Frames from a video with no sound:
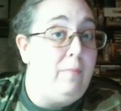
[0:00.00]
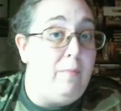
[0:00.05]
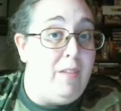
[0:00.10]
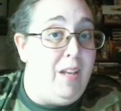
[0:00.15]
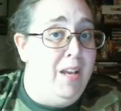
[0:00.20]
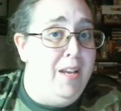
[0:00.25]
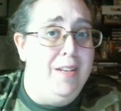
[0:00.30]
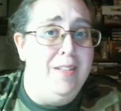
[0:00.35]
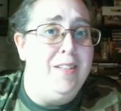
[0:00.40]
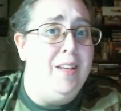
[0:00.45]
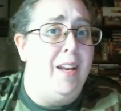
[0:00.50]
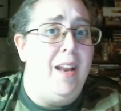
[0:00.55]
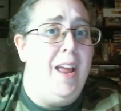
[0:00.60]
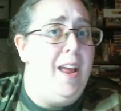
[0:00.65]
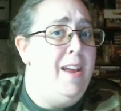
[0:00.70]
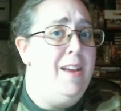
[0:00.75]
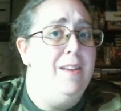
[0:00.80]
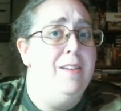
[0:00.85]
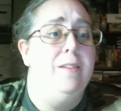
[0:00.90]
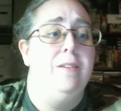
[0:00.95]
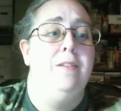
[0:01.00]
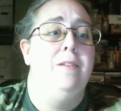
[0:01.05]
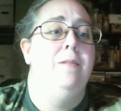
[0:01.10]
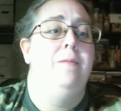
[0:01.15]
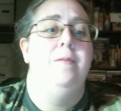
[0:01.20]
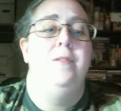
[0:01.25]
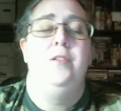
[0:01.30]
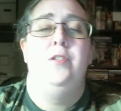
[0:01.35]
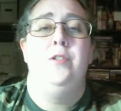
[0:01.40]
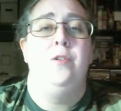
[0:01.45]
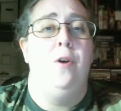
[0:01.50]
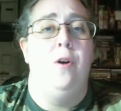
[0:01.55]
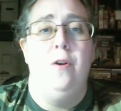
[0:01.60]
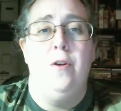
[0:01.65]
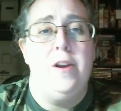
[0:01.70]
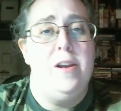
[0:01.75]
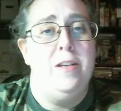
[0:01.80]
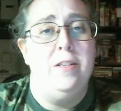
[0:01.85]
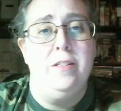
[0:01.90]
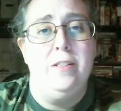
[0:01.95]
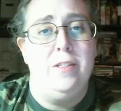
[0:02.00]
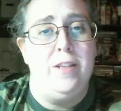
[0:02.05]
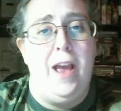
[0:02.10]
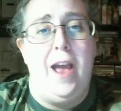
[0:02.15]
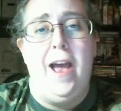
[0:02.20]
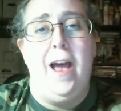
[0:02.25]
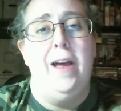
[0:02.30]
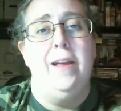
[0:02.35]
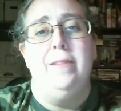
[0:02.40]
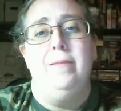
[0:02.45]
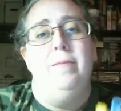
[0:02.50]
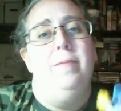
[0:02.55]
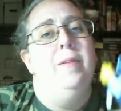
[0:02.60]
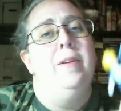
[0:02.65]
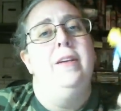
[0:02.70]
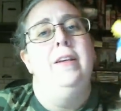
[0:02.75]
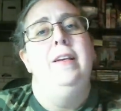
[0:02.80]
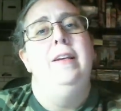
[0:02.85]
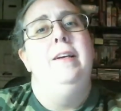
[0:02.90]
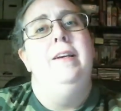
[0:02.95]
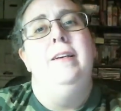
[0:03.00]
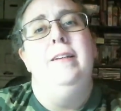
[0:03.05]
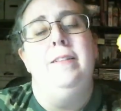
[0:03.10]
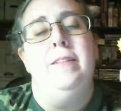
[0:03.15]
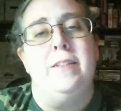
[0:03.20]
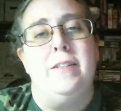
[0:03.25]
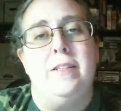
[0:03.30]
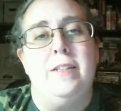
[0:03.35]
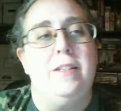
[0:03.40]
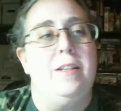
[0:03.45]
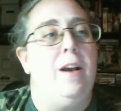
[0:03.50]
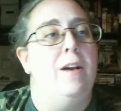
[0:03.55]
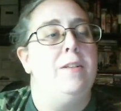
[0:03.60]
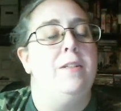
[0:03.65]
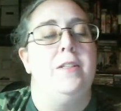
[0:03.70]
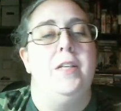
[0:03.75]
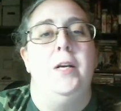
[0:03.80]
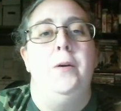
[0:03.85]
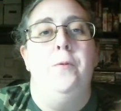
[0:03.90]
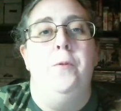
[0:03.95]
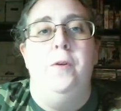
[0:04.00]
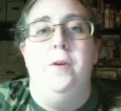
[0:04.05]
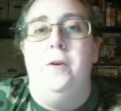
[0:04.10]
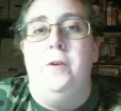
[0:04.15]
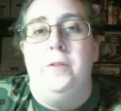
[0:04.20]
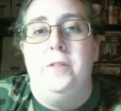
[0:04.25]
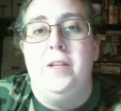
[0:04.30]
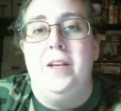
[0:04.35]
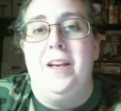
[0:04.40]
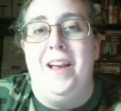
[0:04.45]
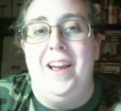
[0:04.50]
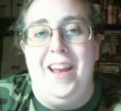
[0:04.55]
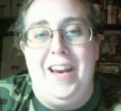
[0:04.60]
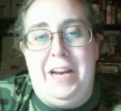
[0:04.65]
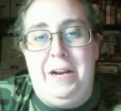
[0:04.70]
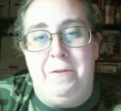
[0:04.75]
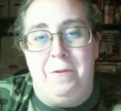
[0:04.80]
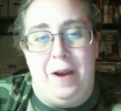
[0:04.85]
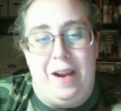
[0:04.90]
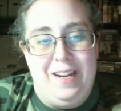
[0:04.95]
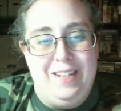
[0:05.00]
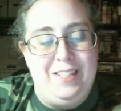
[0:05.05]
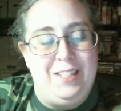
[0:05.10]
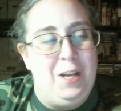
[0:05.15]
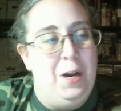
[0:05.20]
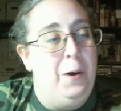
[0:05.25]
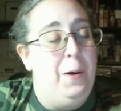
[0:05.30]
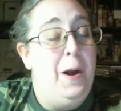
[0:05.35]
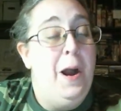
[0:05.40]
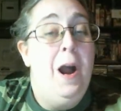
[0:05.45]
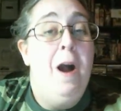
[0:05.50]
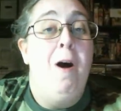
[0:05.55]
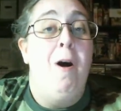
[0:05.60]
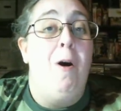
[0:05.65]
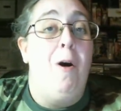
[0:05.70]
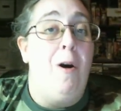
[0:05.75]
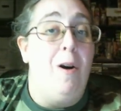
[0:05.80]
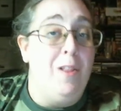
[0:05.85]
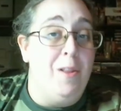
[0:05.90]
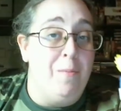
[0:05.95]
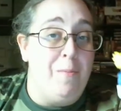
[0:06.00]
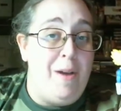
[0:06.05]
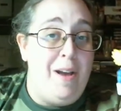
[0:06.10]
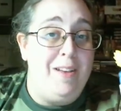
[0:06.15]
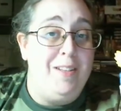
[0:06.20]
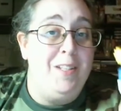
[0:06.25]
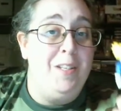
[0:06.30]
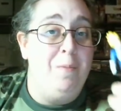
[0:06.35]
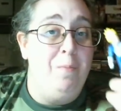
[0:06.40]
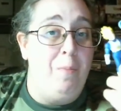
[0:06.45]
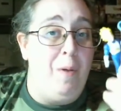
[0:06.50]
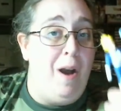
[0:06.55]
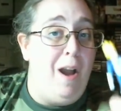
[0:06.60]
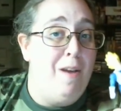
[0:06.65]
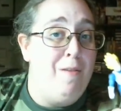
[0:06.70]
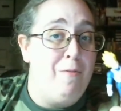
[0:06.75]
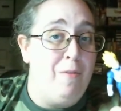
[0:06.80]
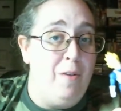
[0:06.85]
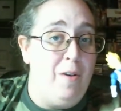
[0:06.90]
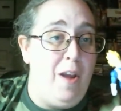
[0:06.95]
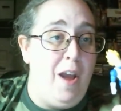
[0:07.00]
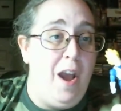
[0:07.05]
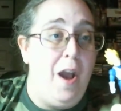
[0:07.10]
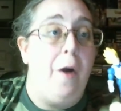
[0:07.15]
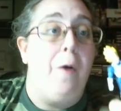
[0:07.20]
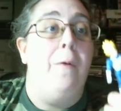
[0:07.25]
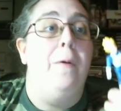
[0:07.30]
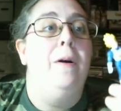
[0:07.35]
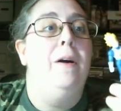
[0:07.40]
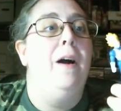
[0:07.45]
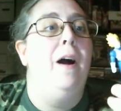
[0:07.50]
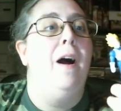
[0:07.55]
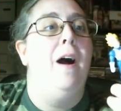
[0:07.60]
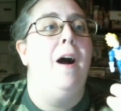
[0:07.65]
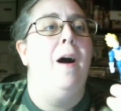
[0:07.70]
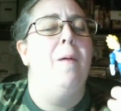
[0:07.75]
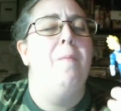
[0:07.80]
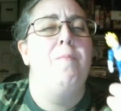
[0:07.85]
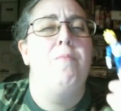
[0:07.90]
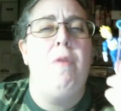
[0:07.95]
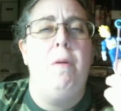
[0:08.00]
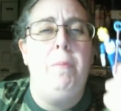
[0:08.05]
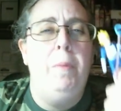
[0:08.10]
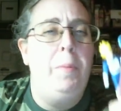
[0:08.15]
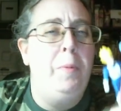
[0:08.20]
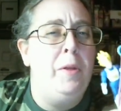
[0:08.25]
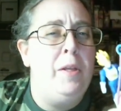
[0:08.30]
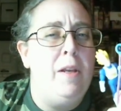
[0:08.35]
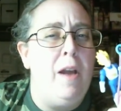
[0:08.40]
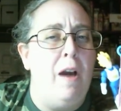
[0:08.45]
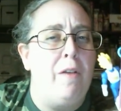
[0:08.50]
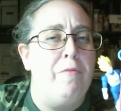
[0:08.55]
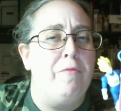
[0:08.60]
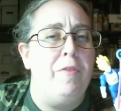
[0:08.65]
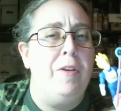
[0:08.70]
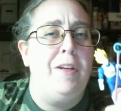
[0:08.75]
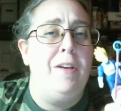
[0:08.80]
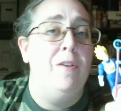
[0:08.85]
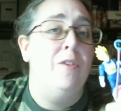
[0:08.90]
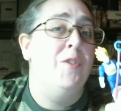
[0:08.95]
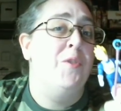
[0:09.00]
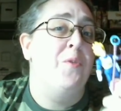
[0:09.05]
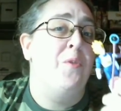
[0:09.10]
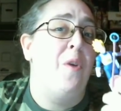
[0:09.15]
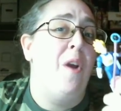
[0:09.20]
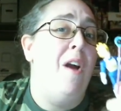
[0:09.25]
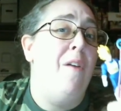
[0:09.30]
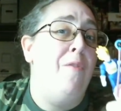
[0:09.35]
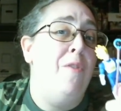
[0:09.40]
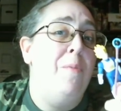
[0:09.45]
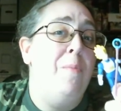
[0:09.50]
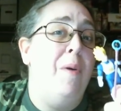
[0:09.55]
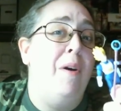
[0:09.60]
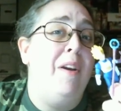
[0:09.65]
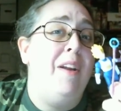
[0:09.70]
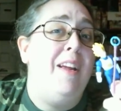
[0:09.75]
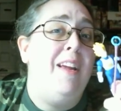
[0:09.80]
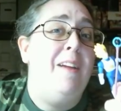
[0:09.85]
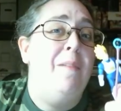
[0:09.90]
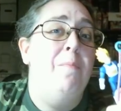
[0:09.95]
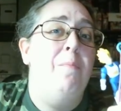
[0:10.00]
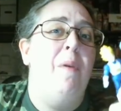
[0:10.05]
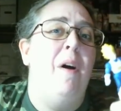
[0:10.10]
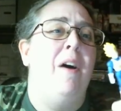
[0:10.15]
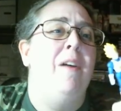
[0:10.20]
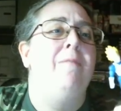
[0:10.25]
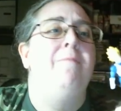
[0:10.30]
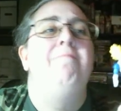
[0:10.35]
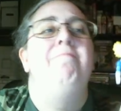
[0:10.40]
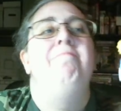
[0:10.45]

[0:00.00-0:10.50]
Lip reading: in today's sorry, sad, disgusting world. Anyway, so all the best. Bye for now. Probably not figures for everybody, but